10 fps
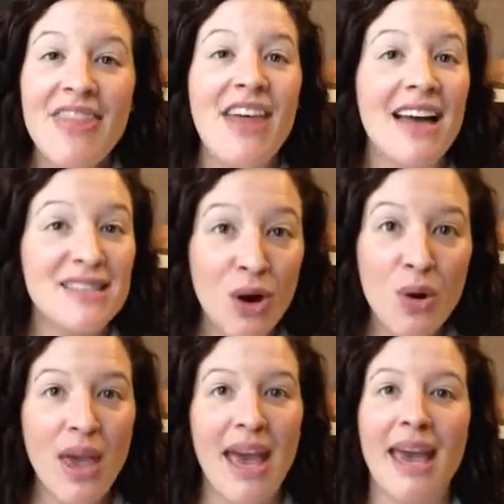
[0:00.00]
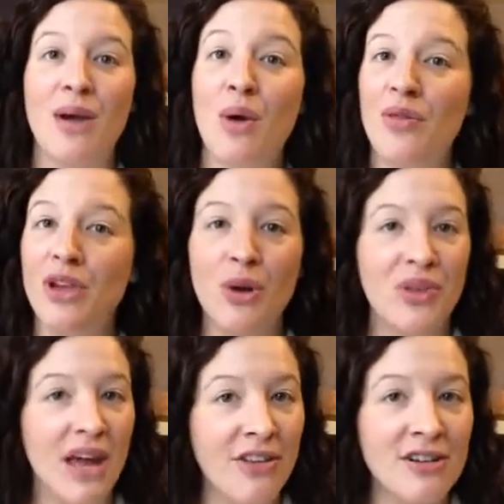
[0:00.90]
That's okay. You know,
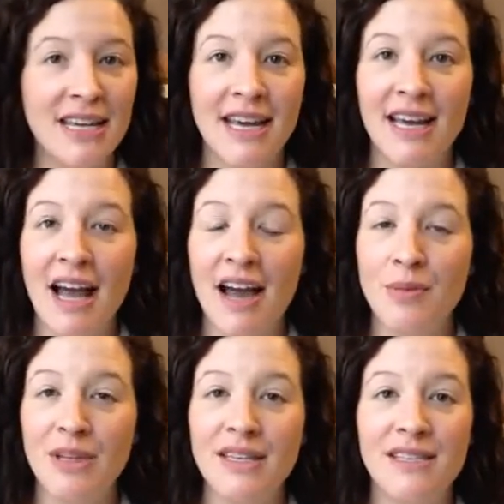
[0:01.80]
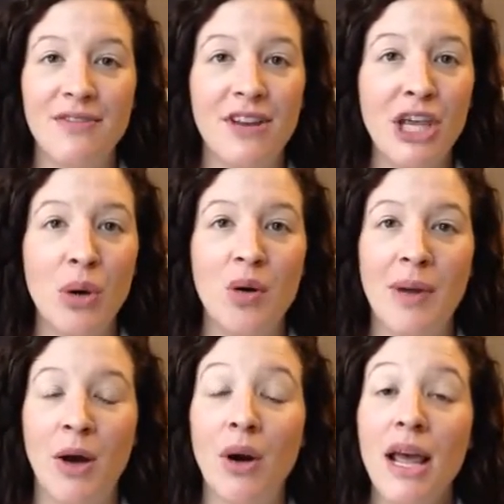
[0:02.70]
the other day I, I released a video
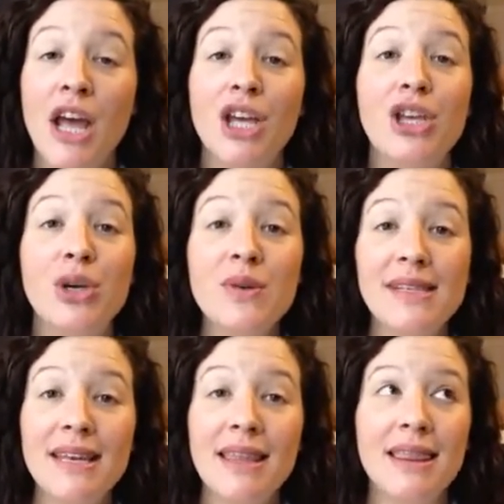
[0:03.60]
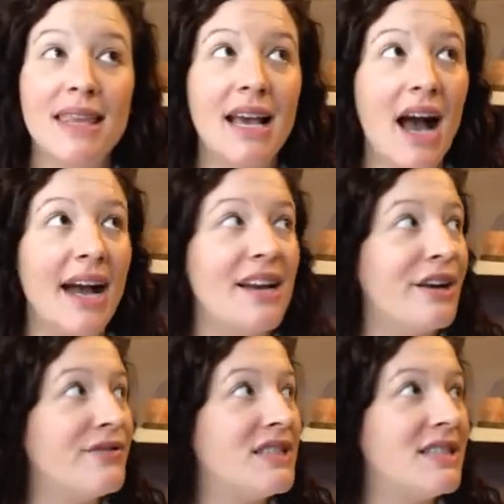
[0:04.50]
about using the kind
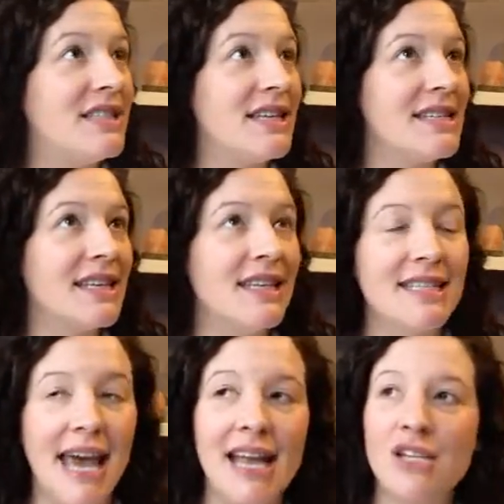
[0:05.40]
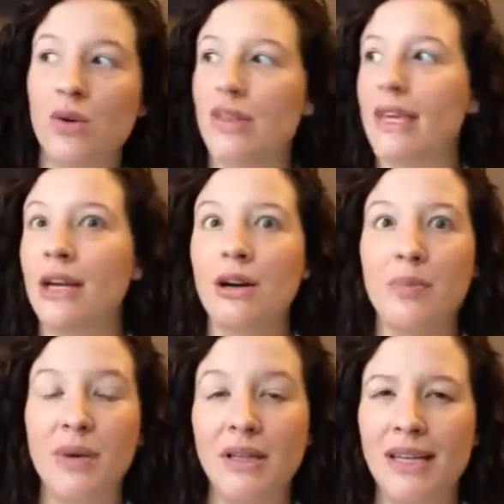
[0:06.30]
of discontent or the
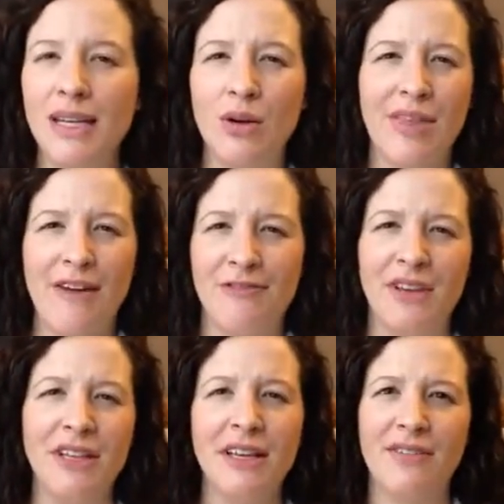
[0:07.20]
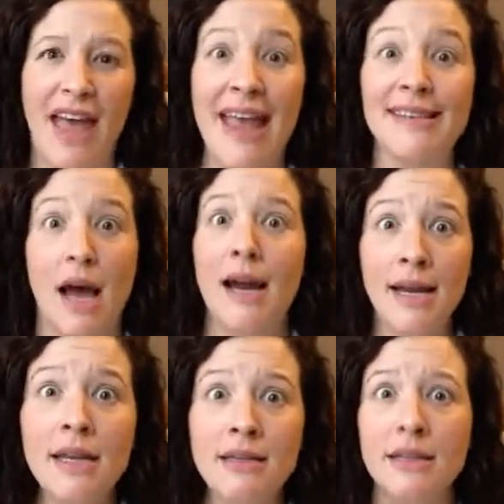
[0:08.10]
irritability or that feeling of
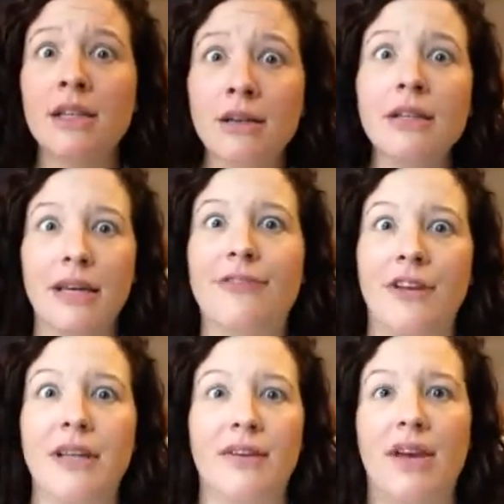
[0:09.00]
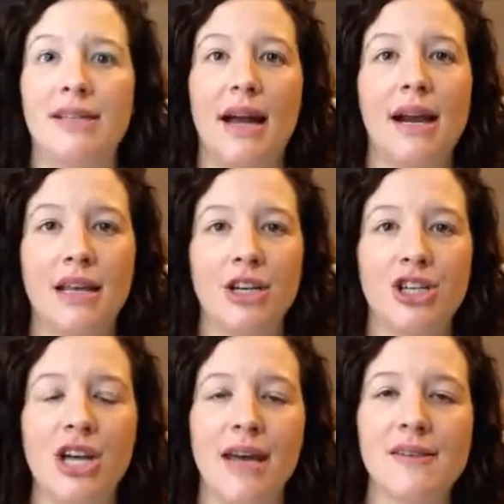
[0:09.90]
anxiety. It's literally a feeling of anxiety in
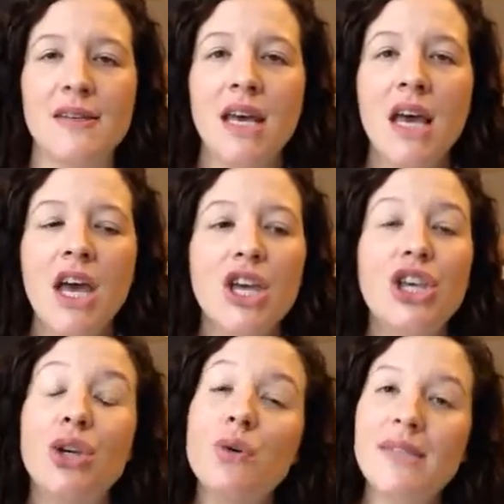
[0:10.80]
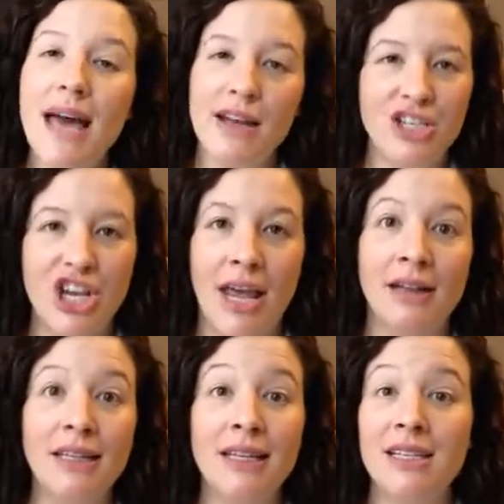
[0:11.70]
your chest. Use that and
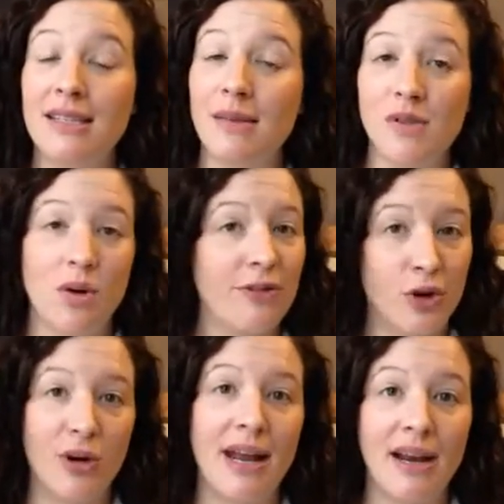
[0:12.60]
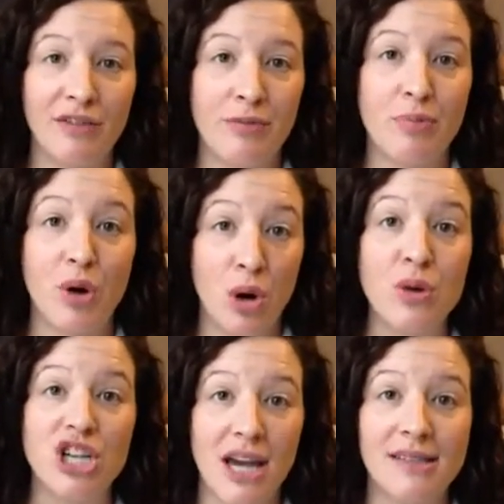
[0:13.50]
channel it into some sort of creative
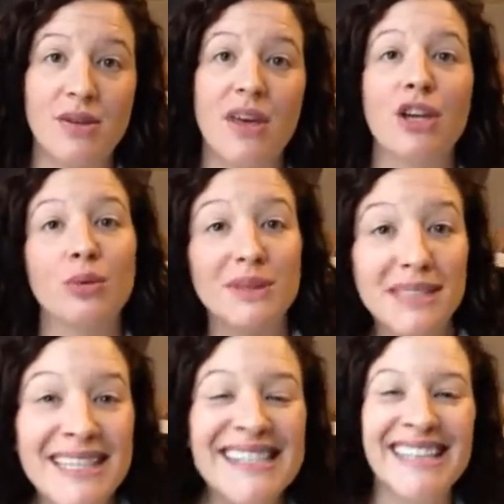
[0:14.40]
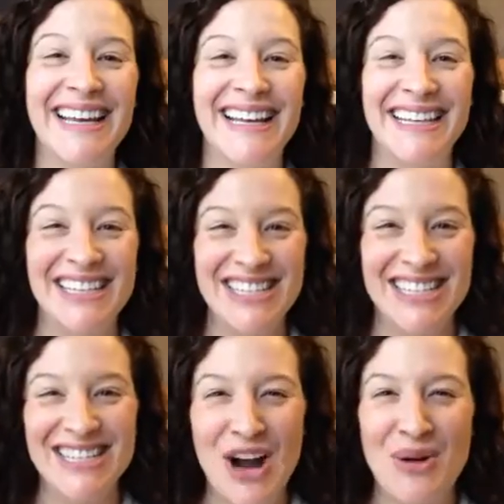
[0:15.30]
project so that you're releasing that
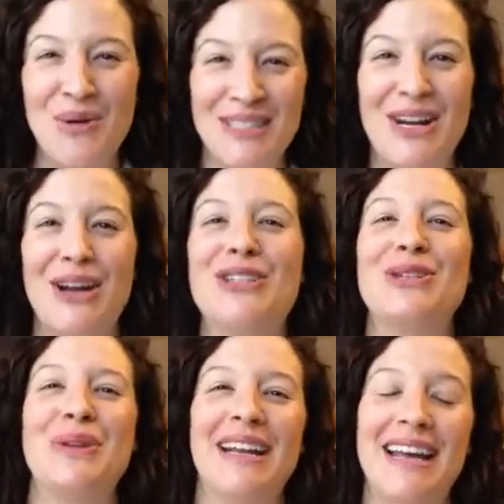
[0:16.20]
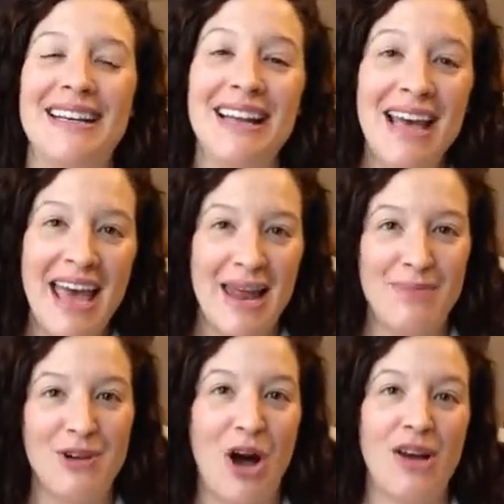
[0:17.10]
energy and not holding on to it and
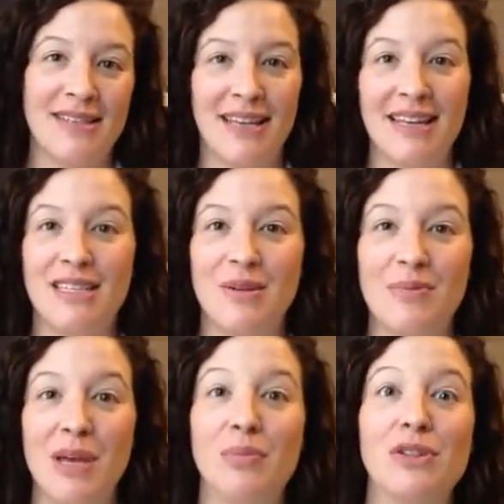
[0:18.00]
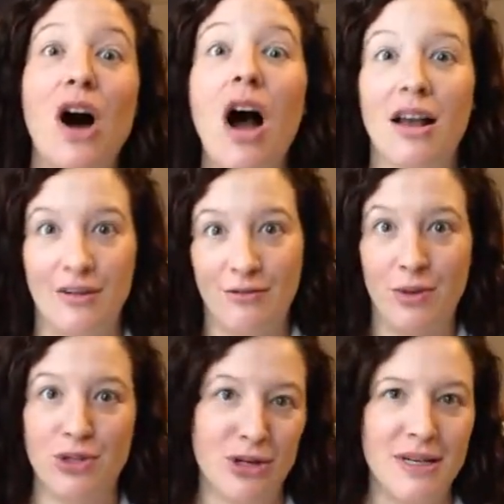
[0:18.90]
and causing it to be a block in
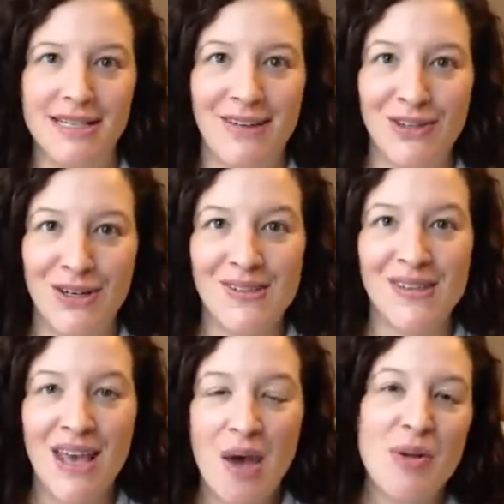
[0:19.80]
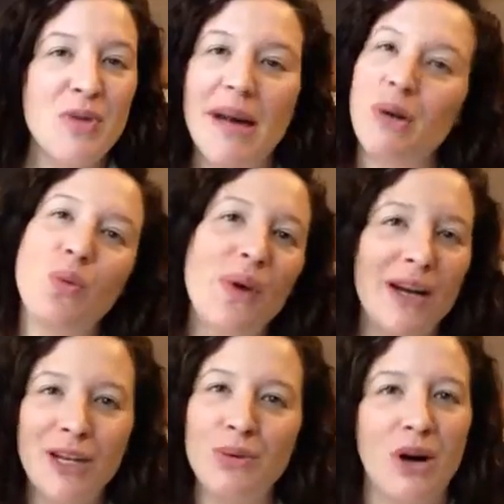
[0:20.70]
future endeavors. But no matter
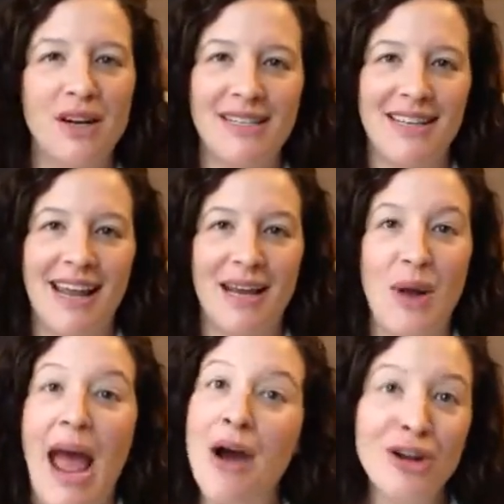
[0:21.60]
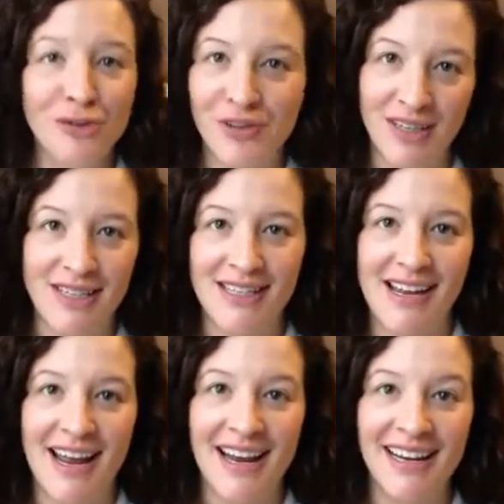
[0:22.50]
where you are today and how you're feeling
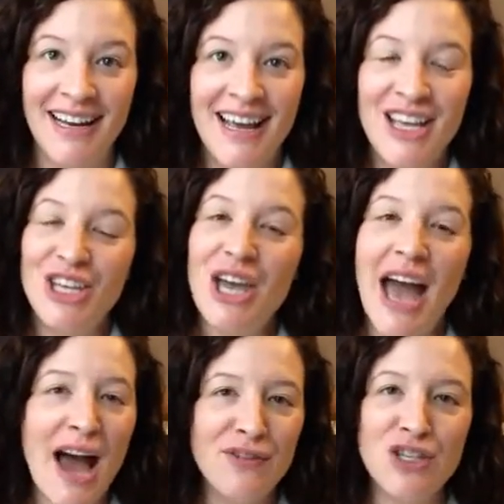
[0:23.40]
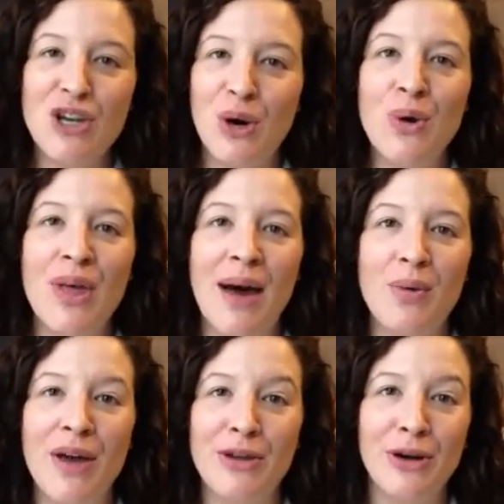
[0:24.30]
today, you have to know
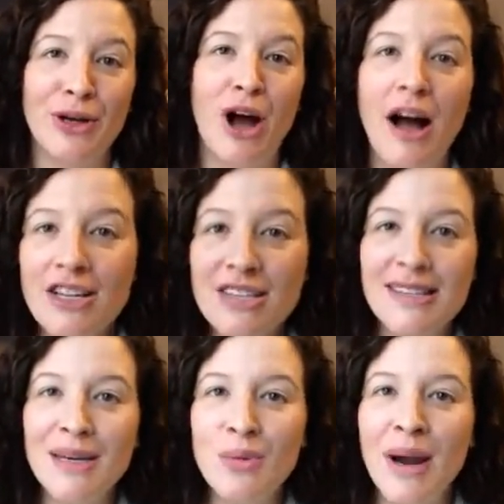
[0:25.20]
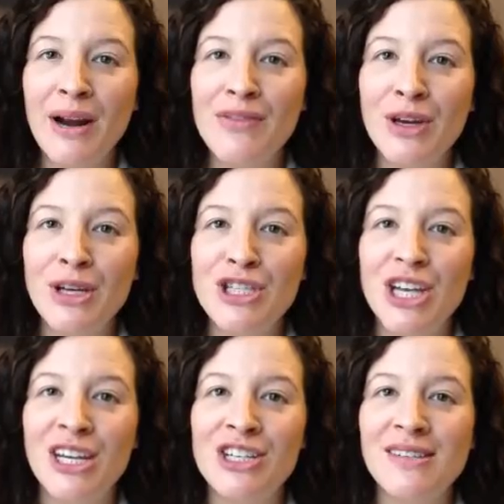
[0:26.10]
that whether you're consciously aware of the good
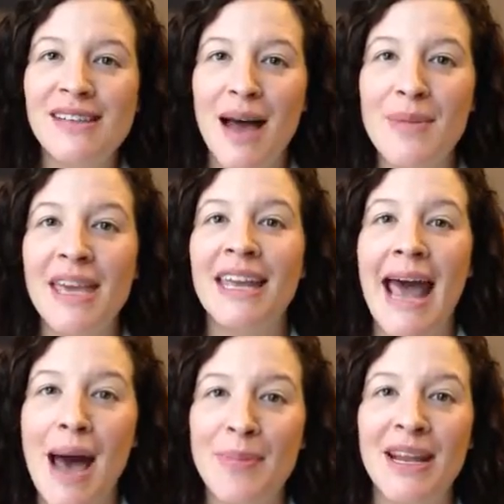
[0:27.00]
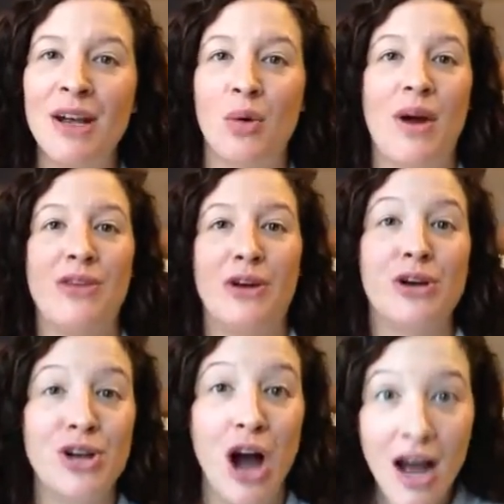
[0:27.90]
changes coming and happening or whether
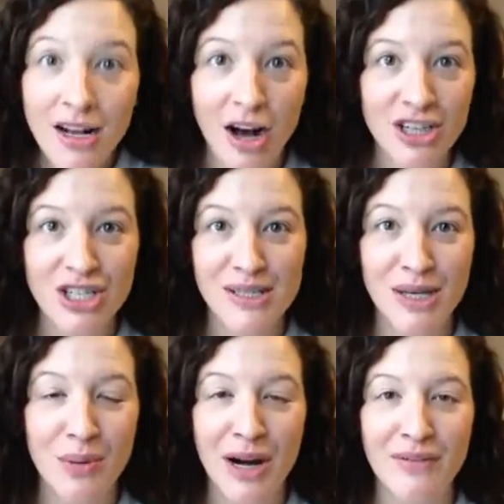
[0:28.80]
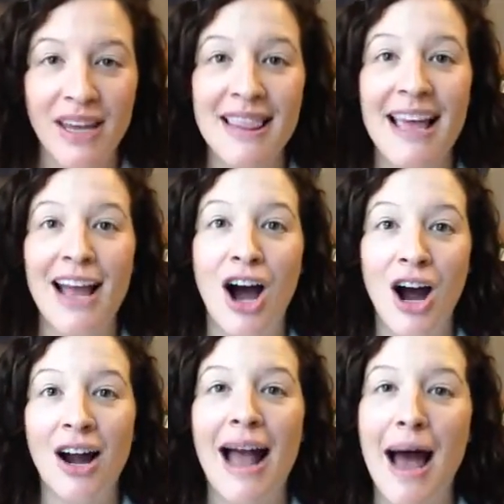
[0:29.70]
you're not consciously aware of it, they
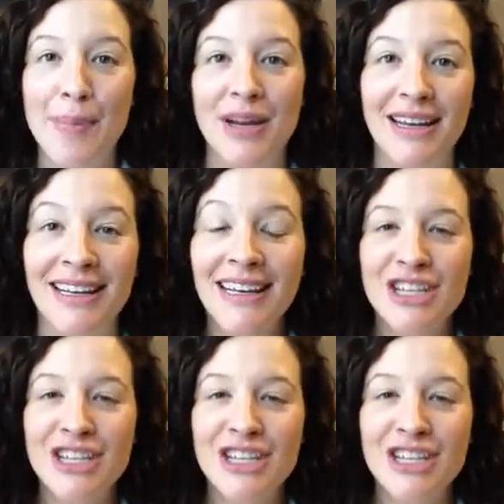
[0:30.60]
are happening.